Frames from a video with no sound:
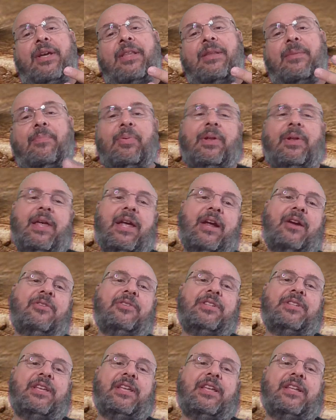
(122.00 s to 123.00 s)
the
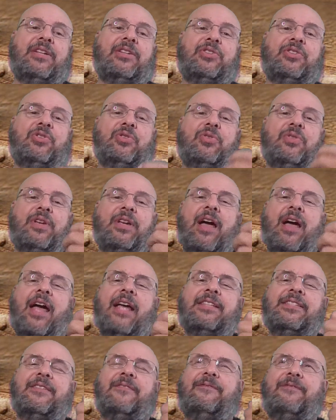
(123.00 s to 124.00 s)
players into the
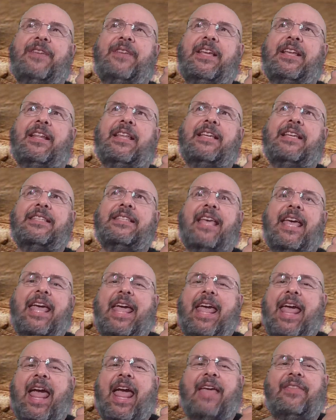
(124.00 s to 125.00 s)
kinds of feelings
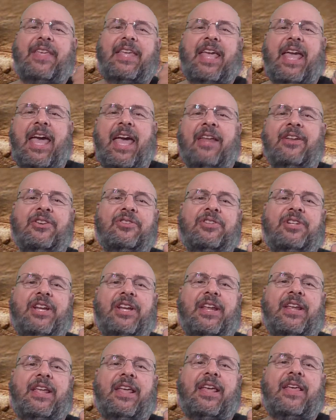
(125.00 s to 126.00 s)
and the
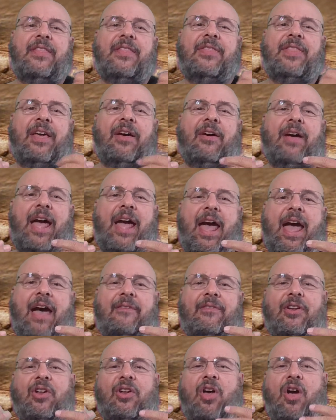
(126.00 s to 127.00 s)
energy they'll
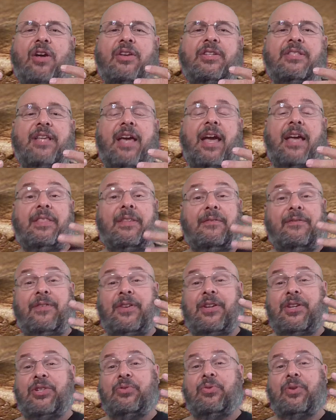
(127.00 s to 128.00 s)
have alongside the
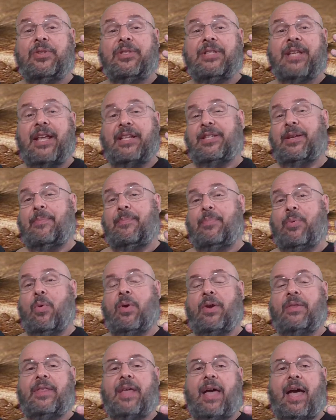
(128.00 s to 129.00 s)
visuals that
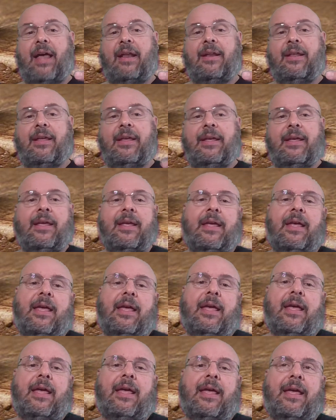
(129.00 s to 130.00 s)
support that.
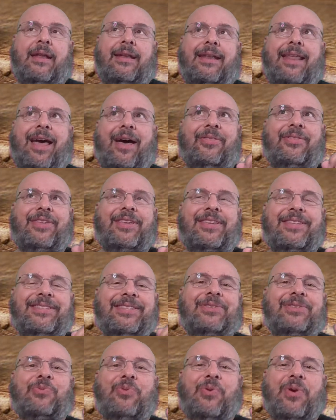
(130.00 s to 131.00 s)
Now, this
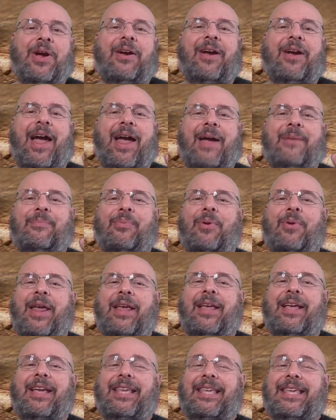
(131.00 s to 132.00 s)
is where I
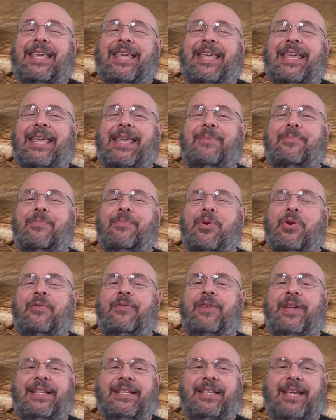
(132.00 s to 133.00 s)
break a key
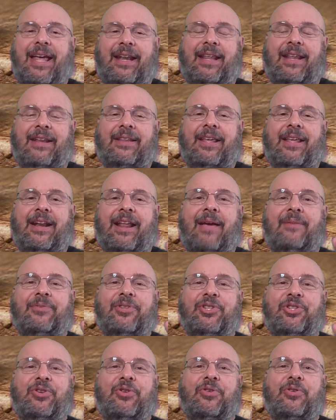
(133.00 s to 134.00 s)
movie tenet that I'm
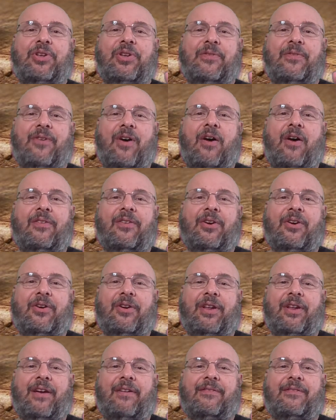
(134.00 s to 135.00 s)
sure you've all
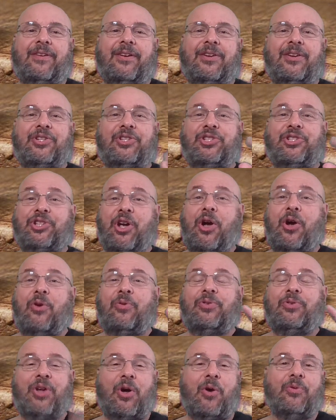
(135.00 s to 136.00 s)
heard of:
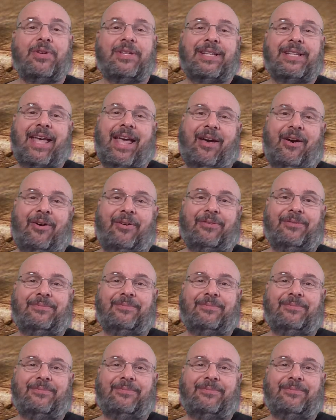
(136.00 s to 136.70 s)
show, don't tell.